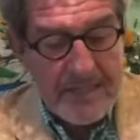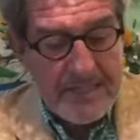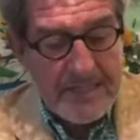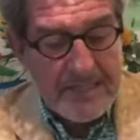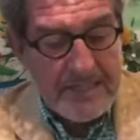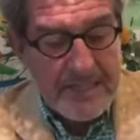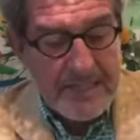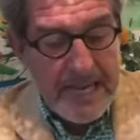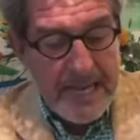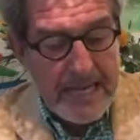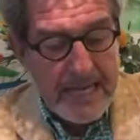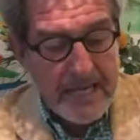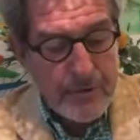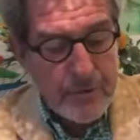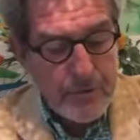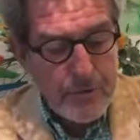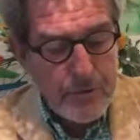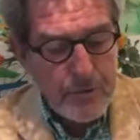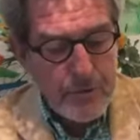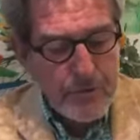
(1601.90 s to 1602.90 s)
This
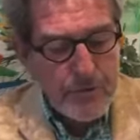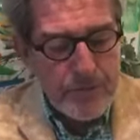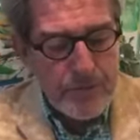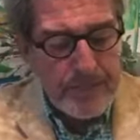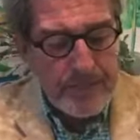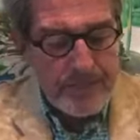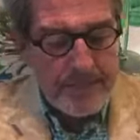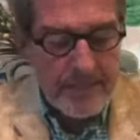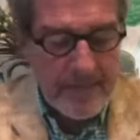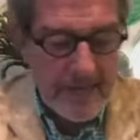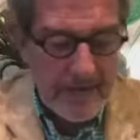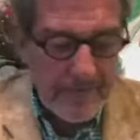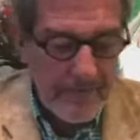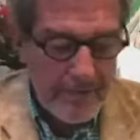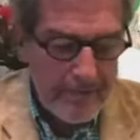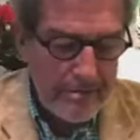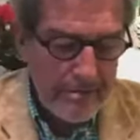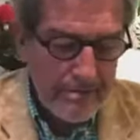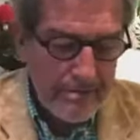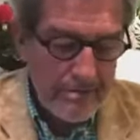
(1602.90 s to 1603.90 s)
day new to
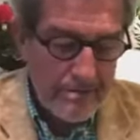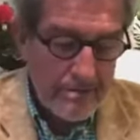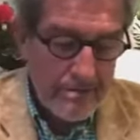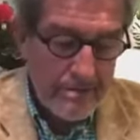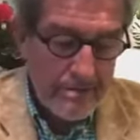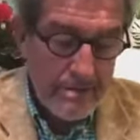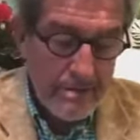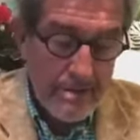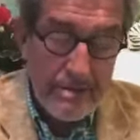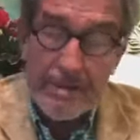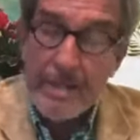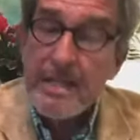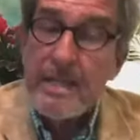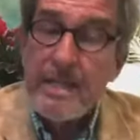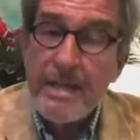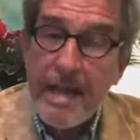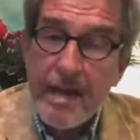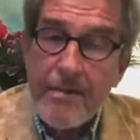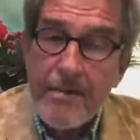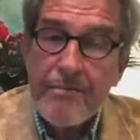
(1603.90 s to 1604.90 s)
discover,
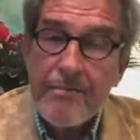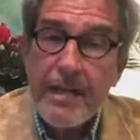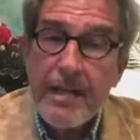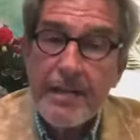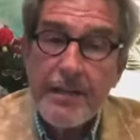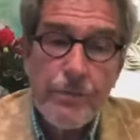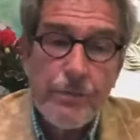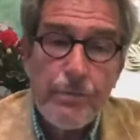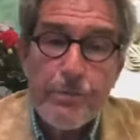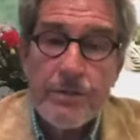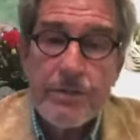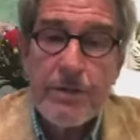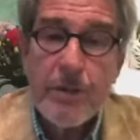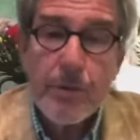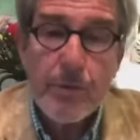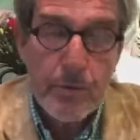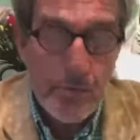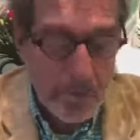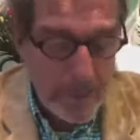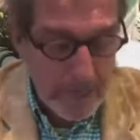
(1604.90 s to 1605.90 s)
the love I knew
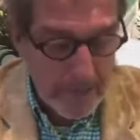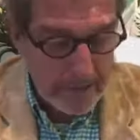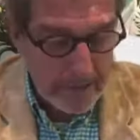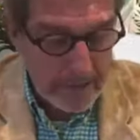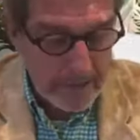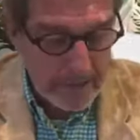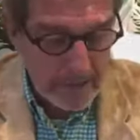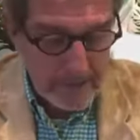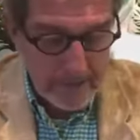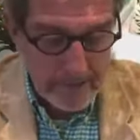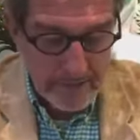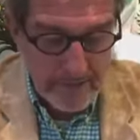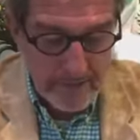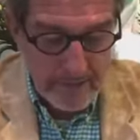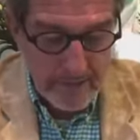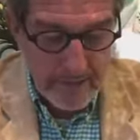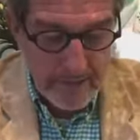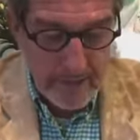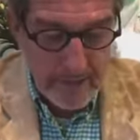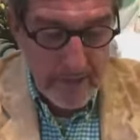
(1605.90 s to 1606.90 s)
so well.
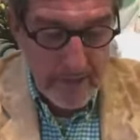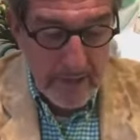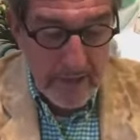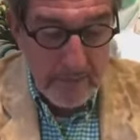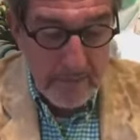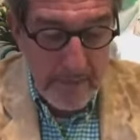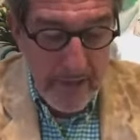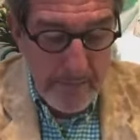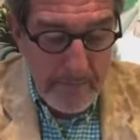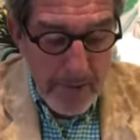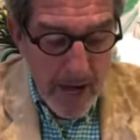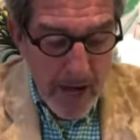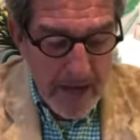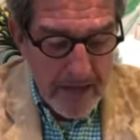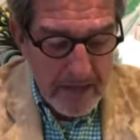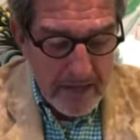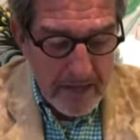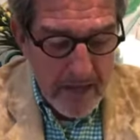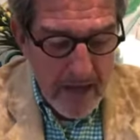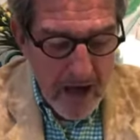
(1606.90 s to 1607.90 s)
My
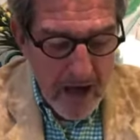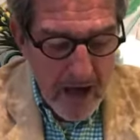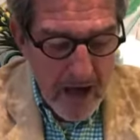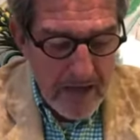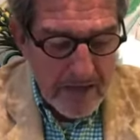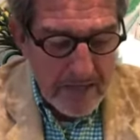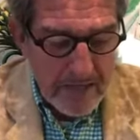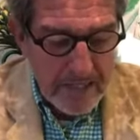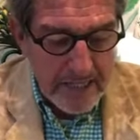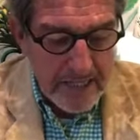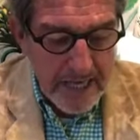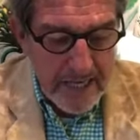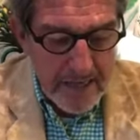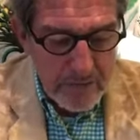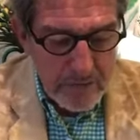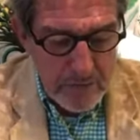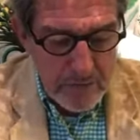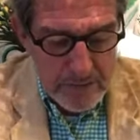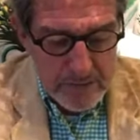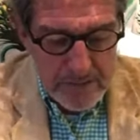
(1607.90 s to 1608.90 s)
partner heart
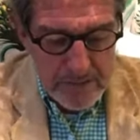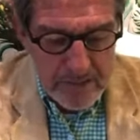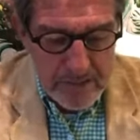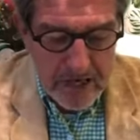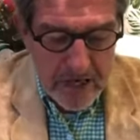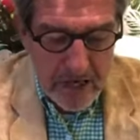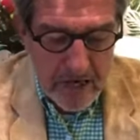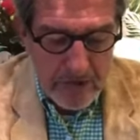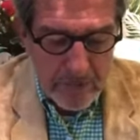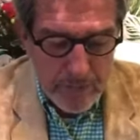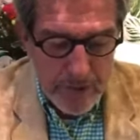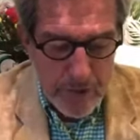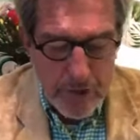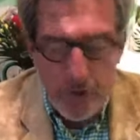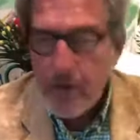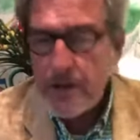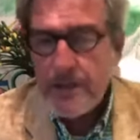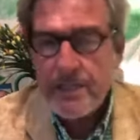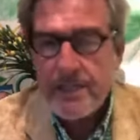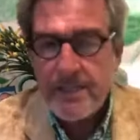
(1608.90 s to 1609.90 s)
again will start
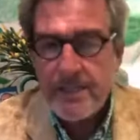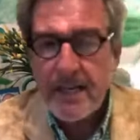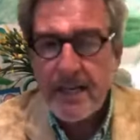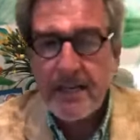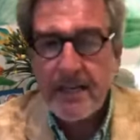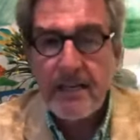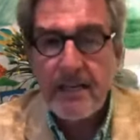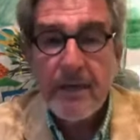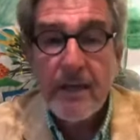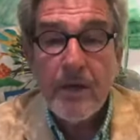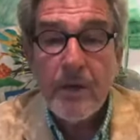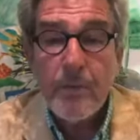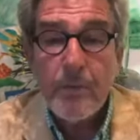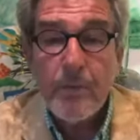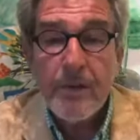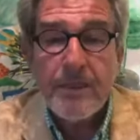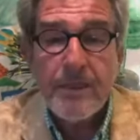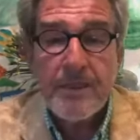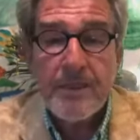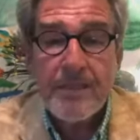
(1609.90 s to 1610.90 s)
rejoicing
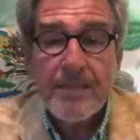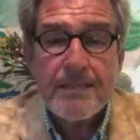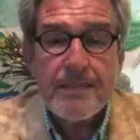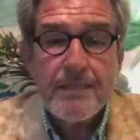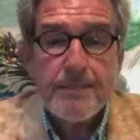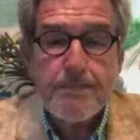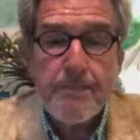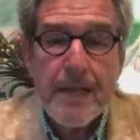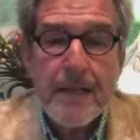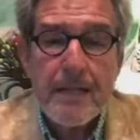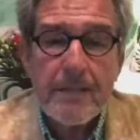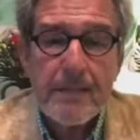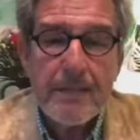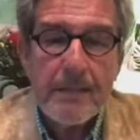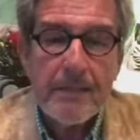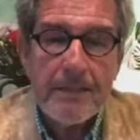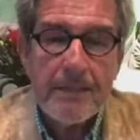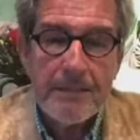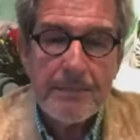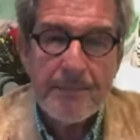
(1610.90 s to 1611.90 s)
with this
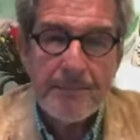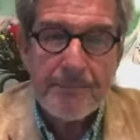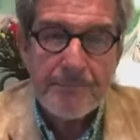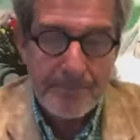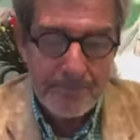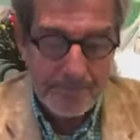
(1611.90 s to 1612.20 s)
bell.